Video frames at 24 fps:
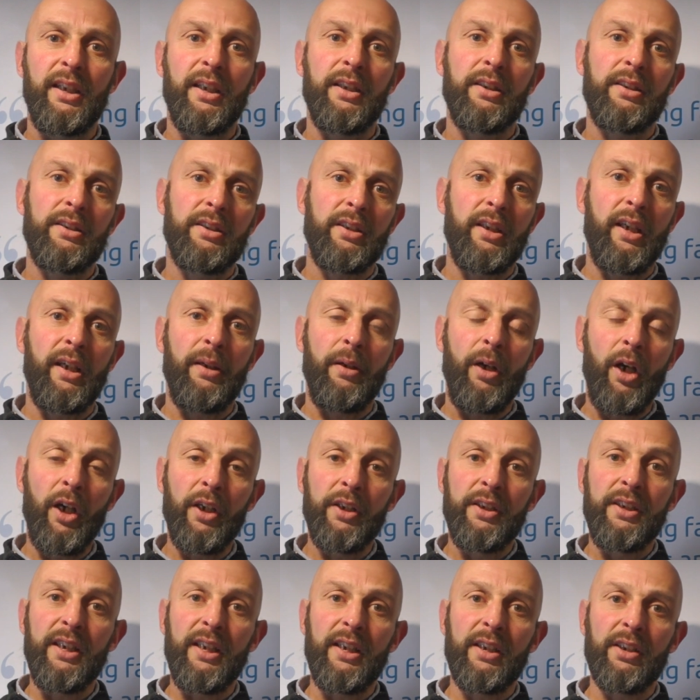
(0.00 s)
get
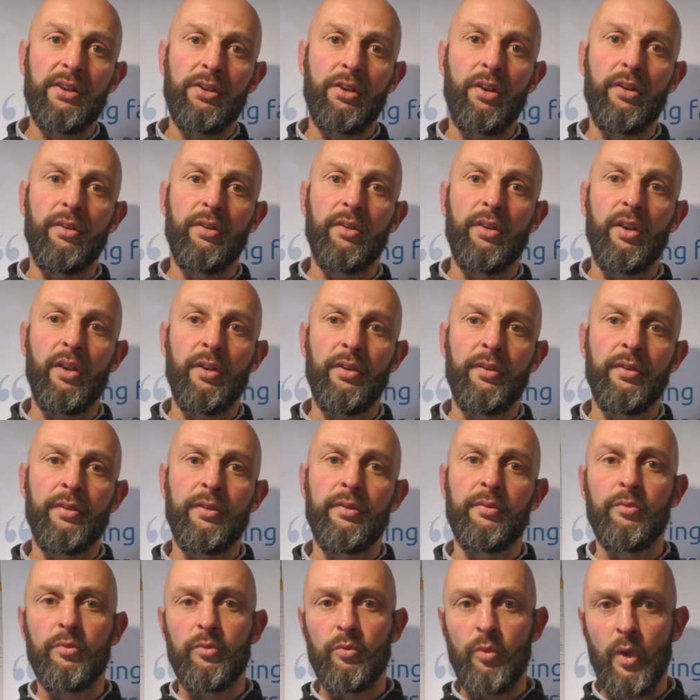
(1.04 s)
ideas
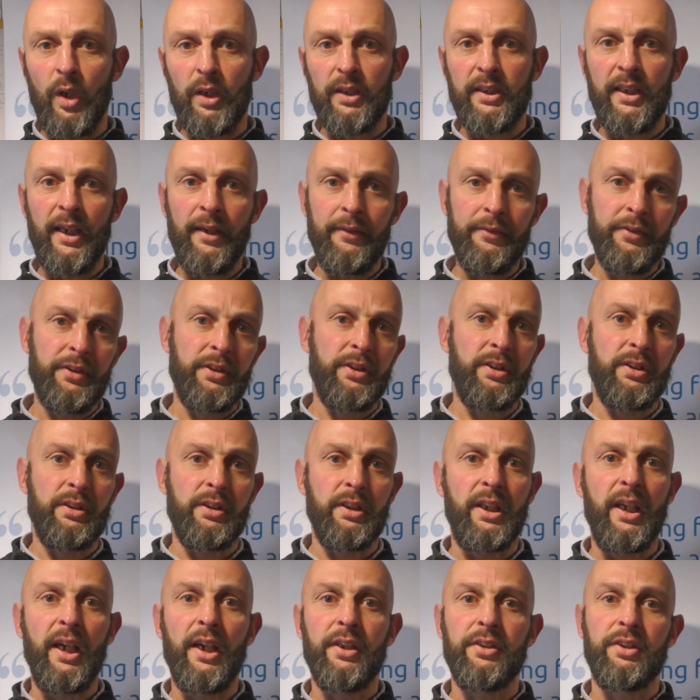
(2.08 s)
on what covers the
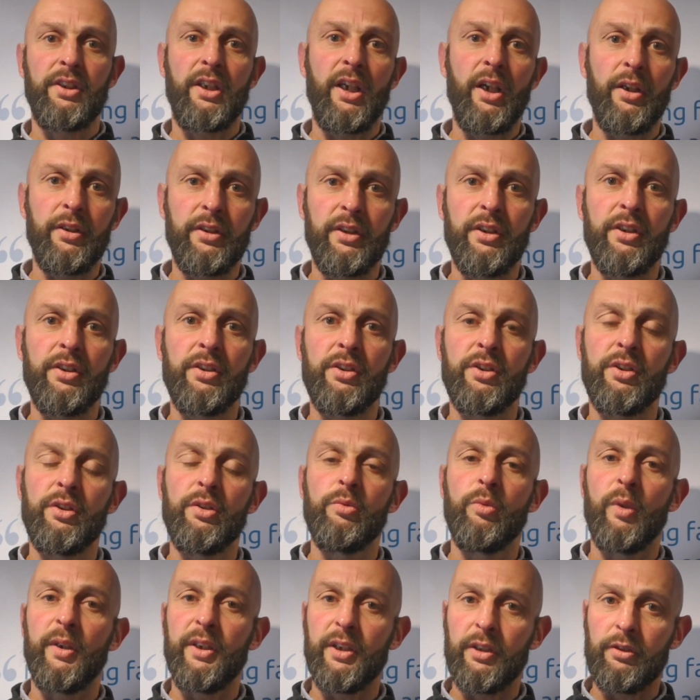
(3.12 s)
cows are going into,
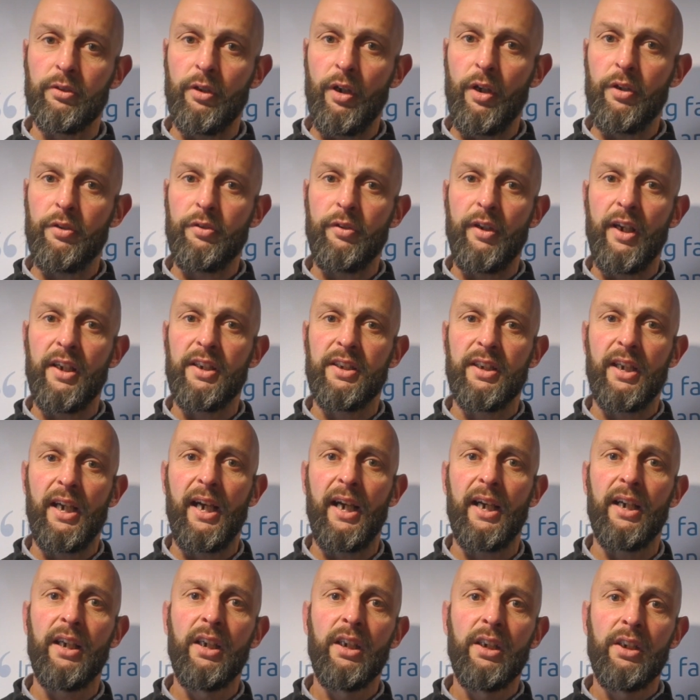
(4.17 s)
what your growth rates
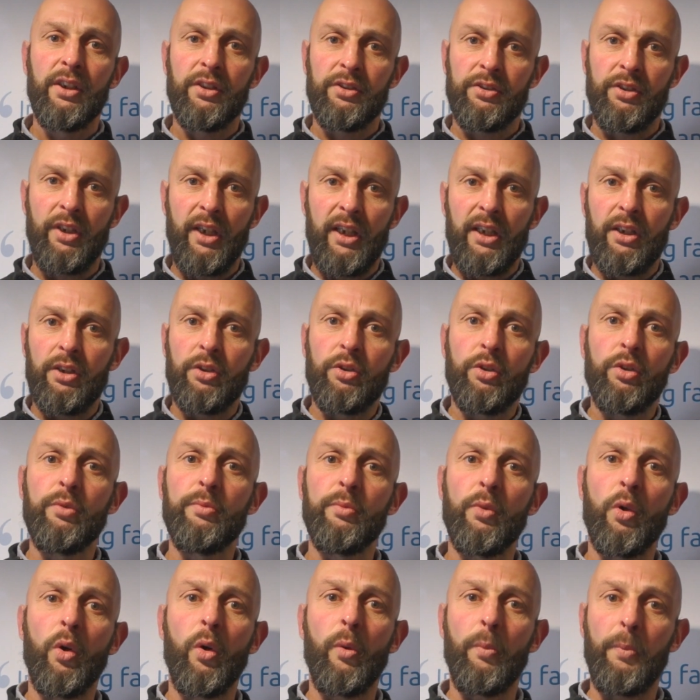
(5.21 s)
are, so that you can do
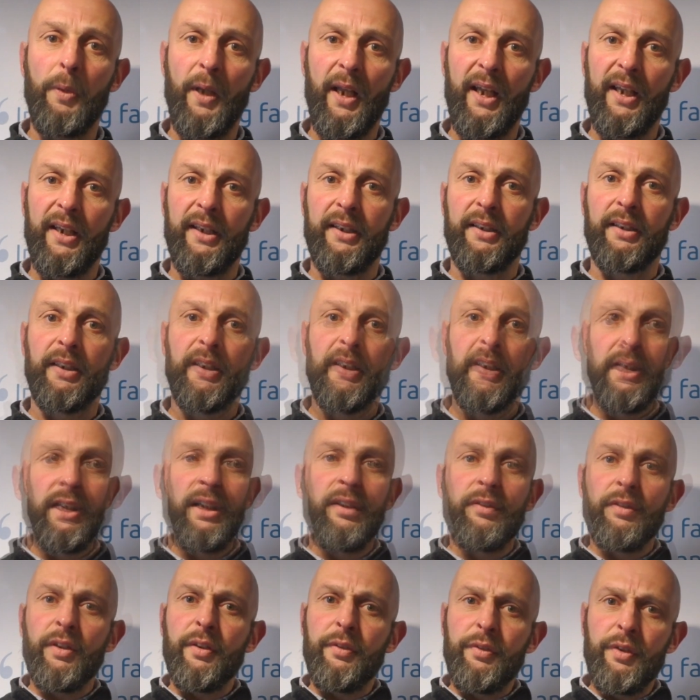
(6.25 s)
more planning.
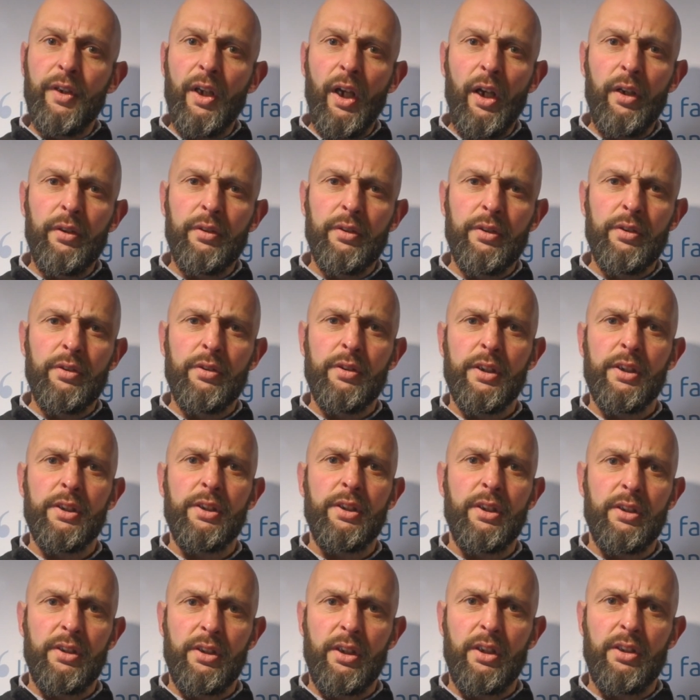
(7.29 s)
Even if you don't do
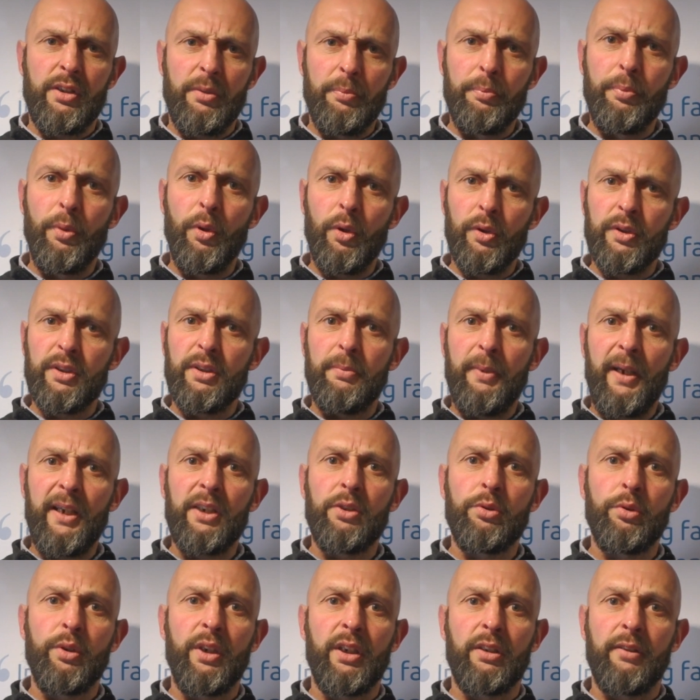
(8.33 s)
this, it's important to make
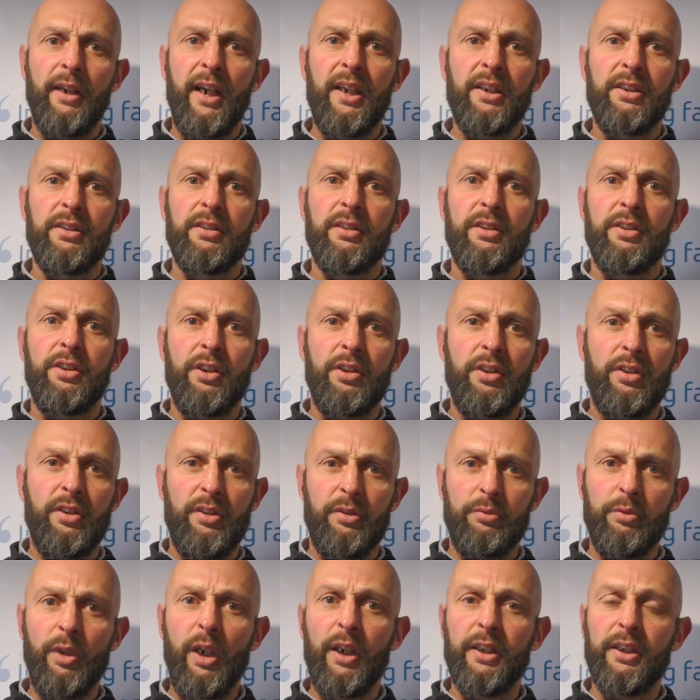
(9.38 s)
sure your grazing decisions
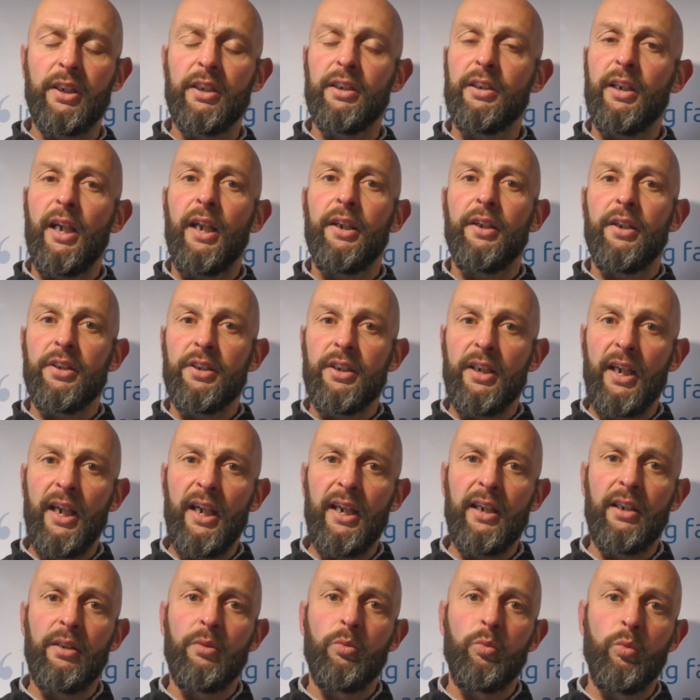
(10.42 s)
are right and to
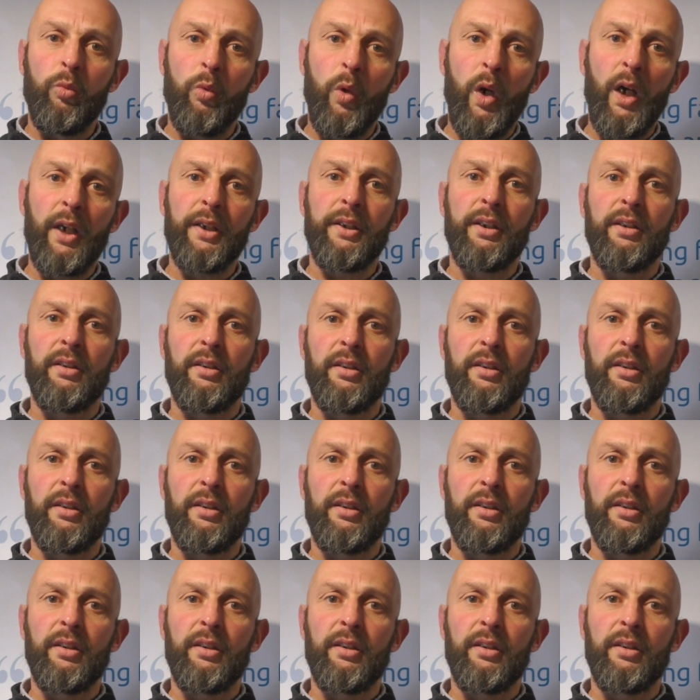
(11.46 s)
understand what